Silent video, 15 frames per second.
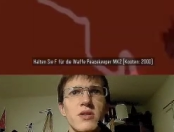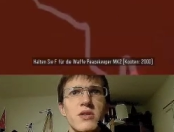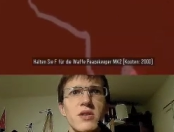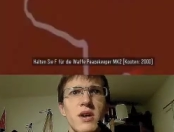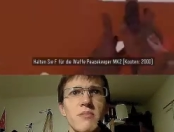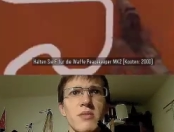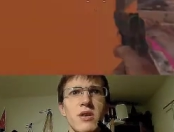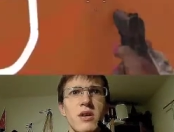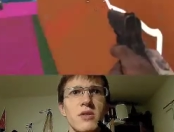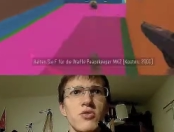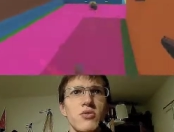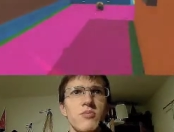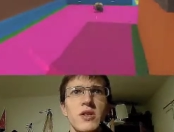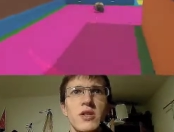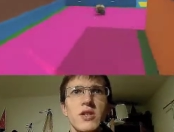No, it's the M
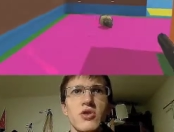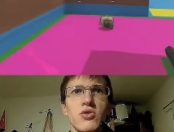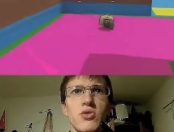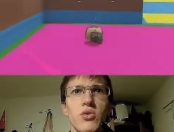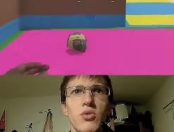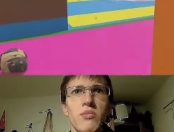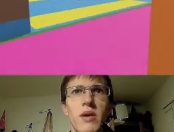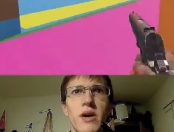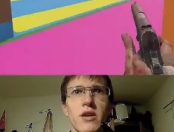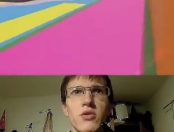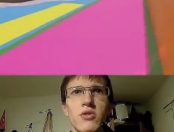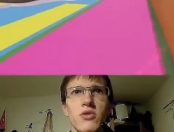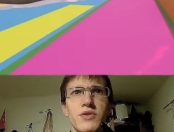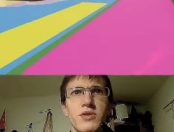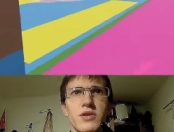K two P's. Cool,
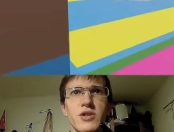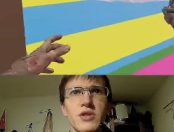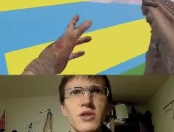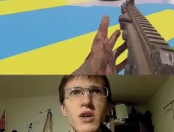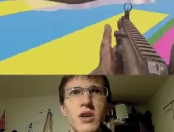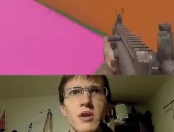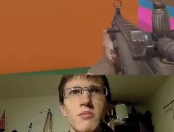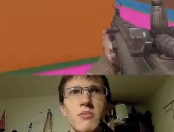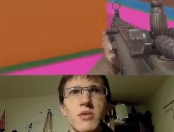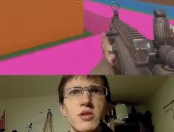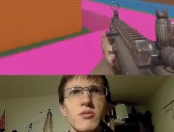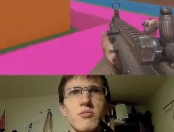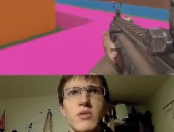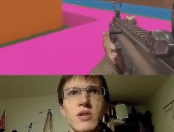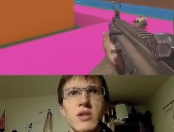my goodness.
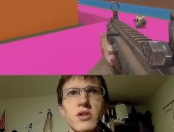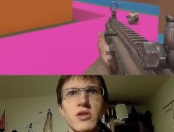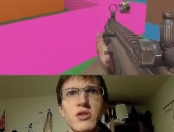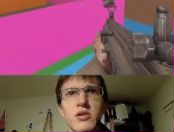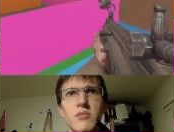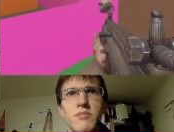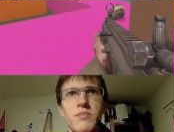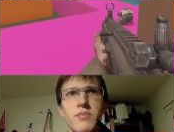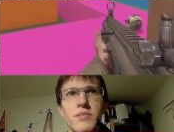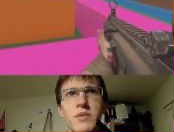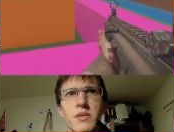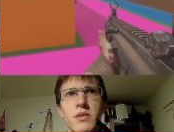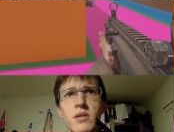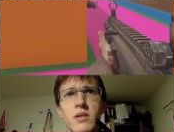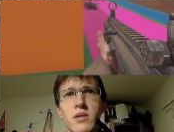Please, please, stop.
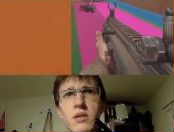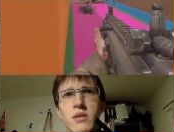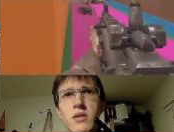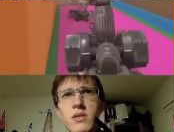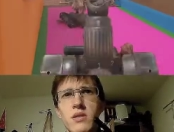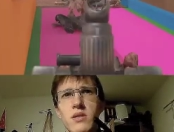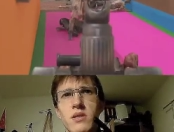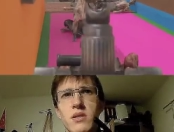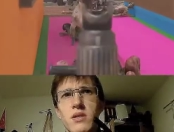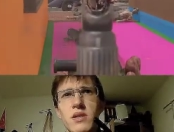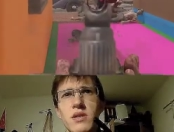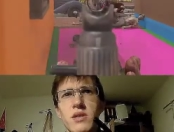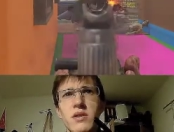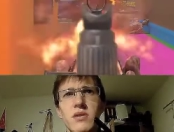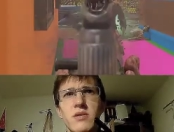
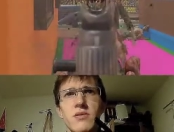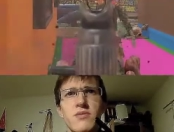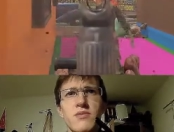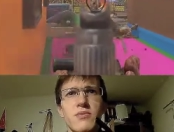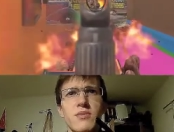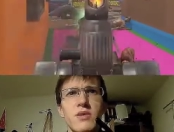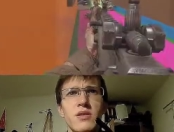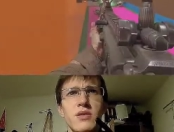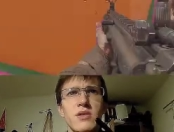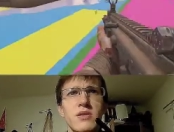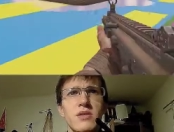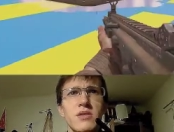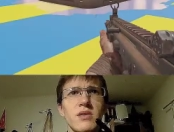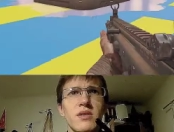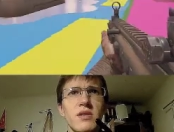Oh, they're kind of
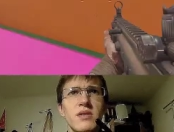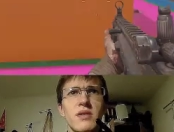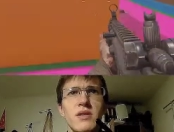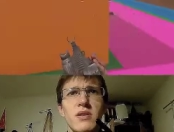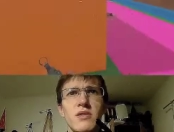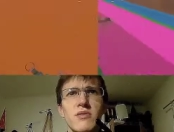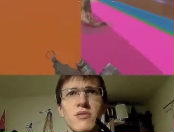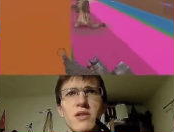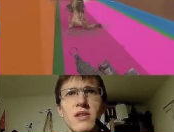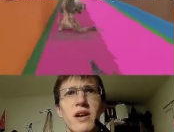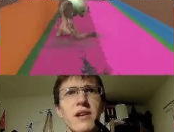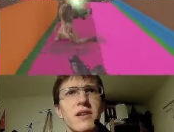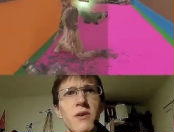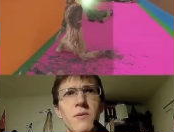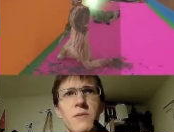weird. I, I
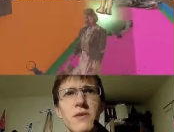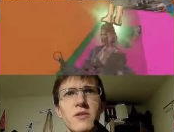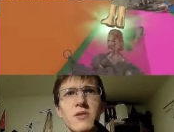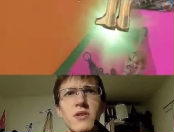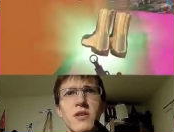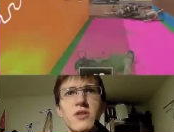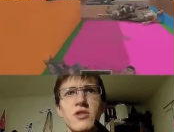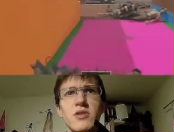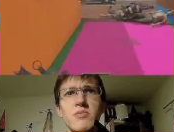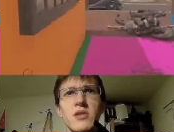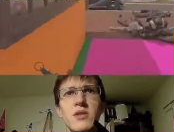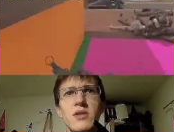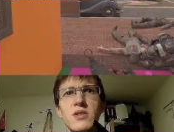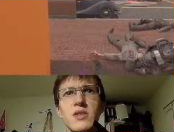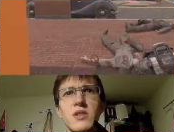don't like how they're
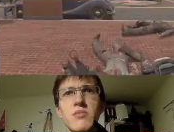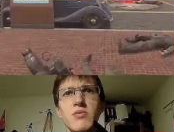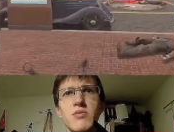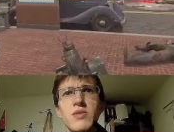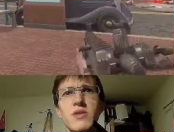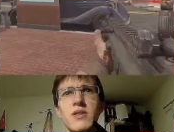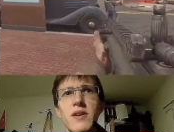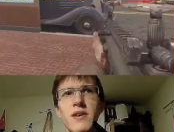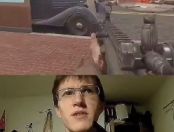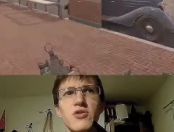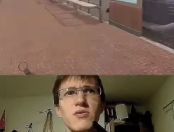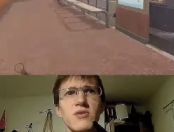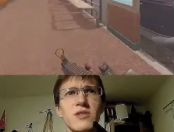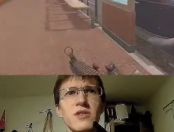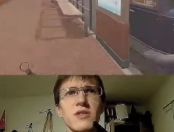engaging me. They seem to be
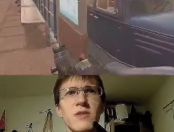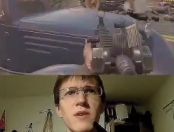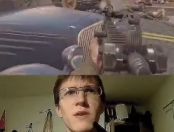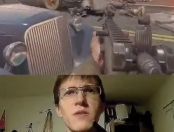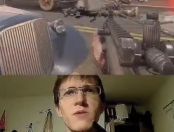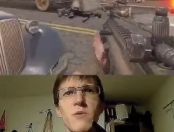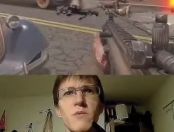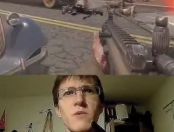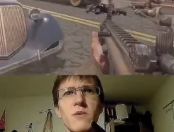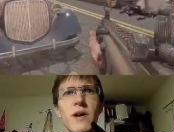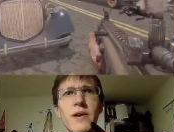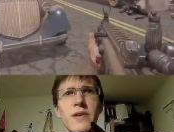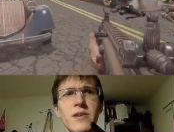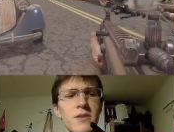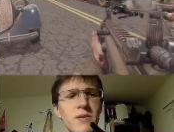dangerous, and I
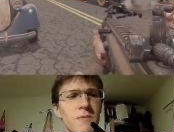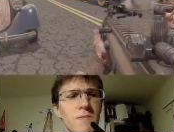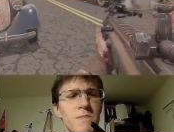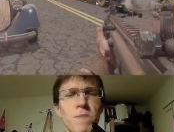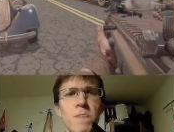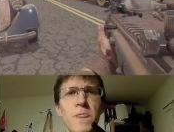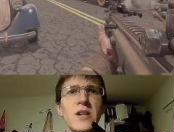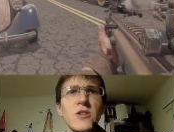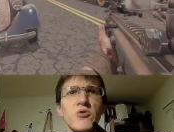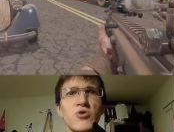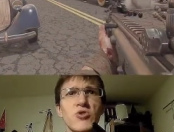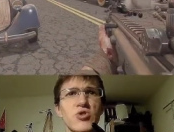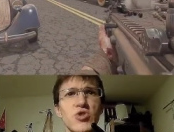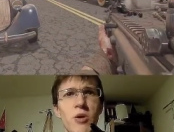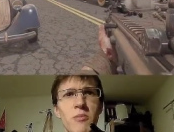don't like uh,
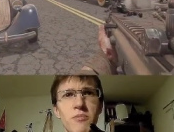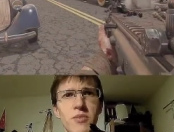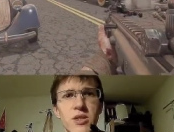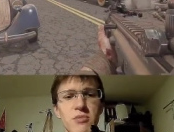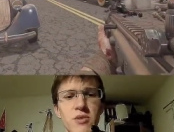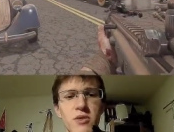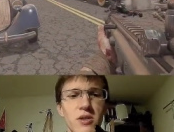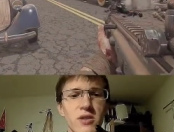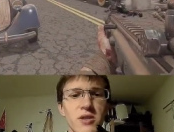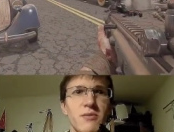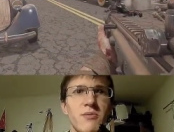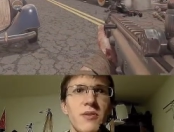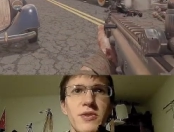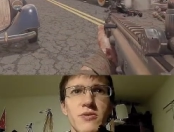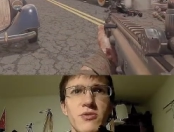dangerous zombies
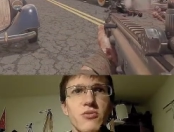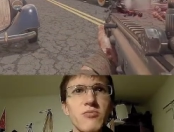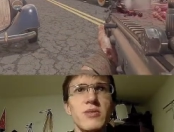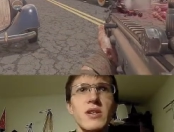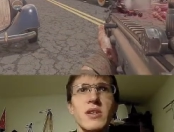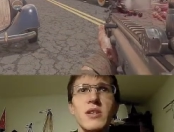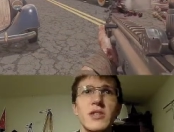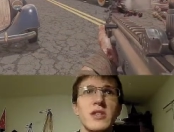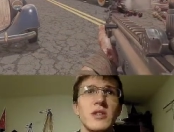because I want it to be